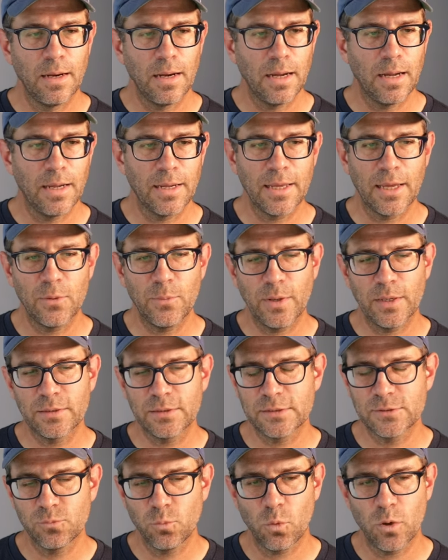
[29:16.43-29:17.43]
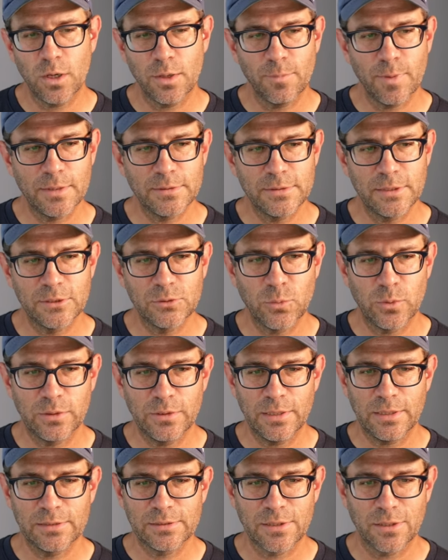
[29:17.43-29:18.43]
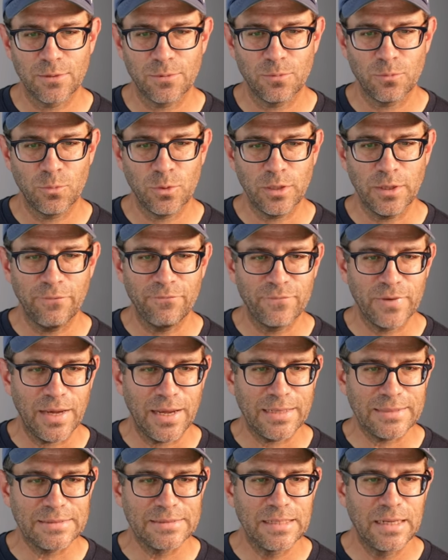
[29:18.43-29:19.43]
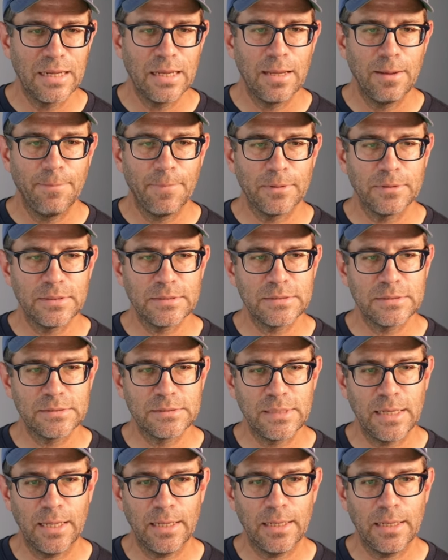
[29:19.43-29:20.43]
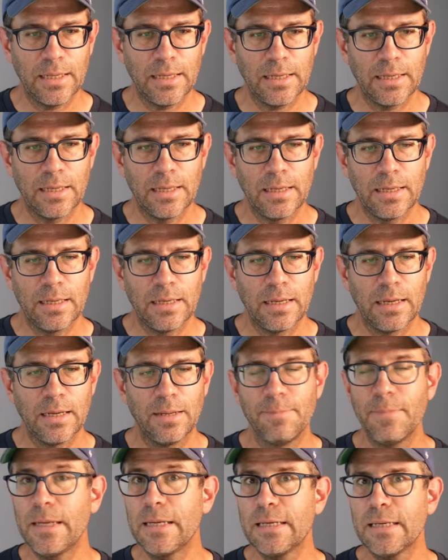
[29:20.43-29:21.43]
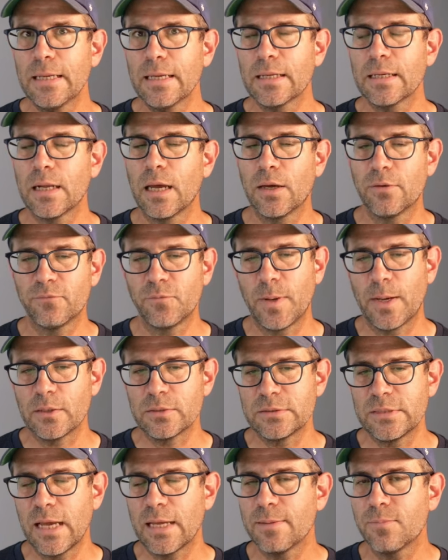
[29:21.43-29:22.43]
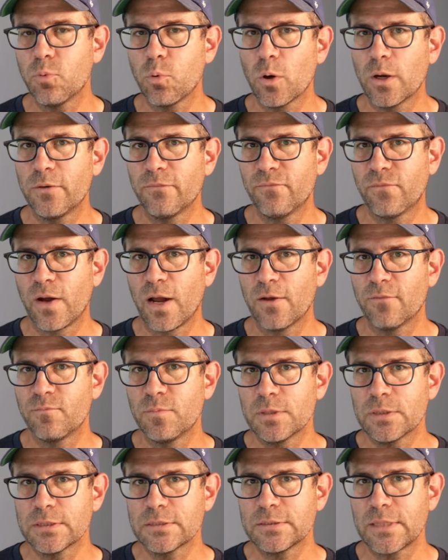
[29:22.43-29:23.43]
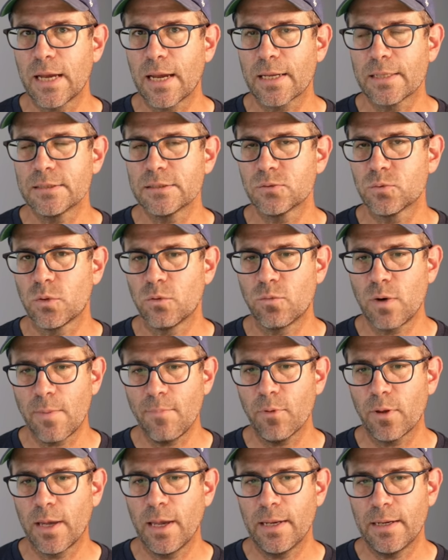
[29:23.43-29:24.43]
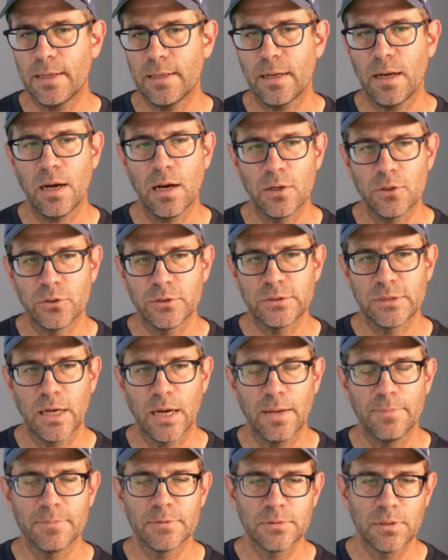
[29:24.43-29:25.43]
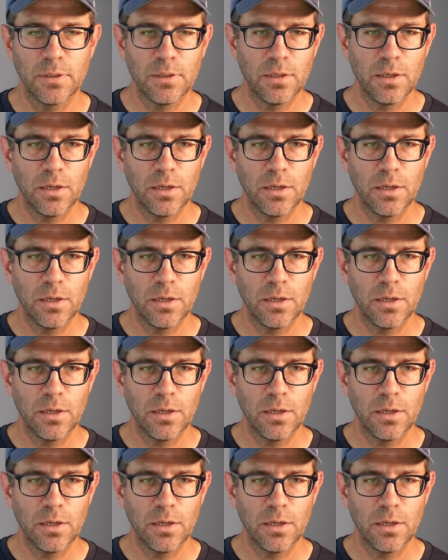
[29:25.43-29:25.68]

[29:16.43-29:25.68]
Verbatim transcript: Uh, again, we get this warning message when things are really fast, but this is taking a median of about 10.5 milliseconds when replicated 100 times.